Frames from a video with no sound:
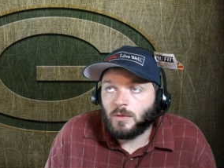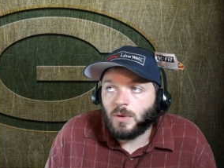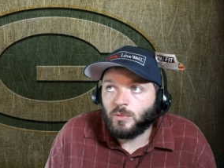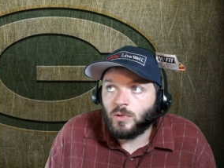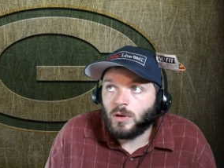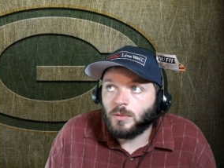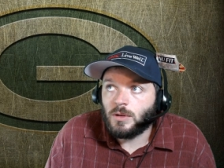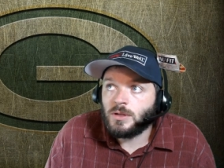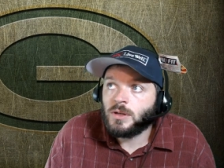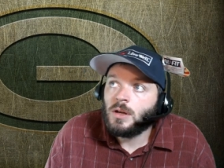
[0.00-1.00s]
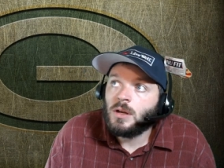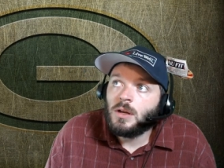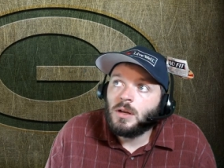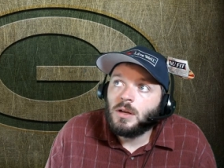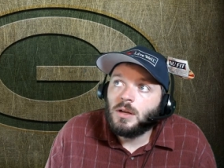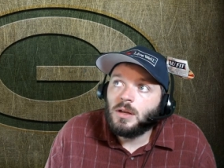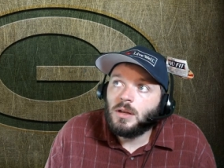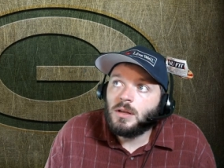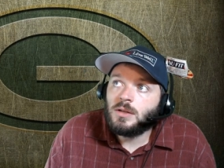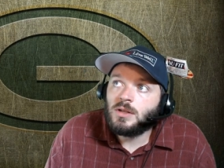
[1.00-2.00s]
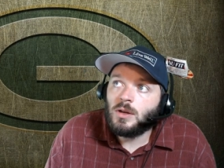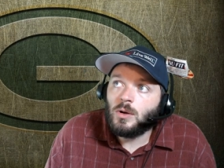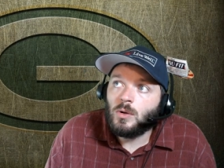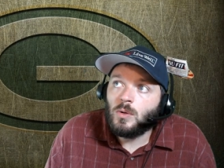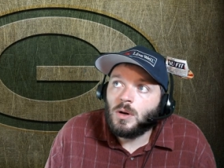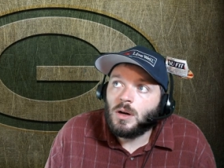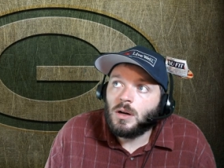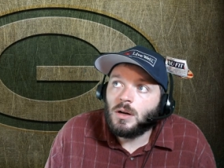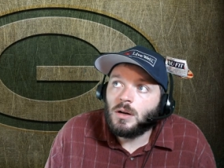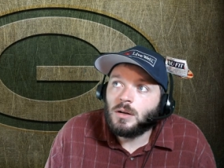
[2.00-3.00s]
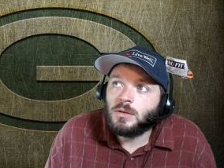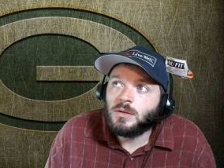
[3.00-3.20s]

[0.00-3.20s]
remember where I was. So, uh,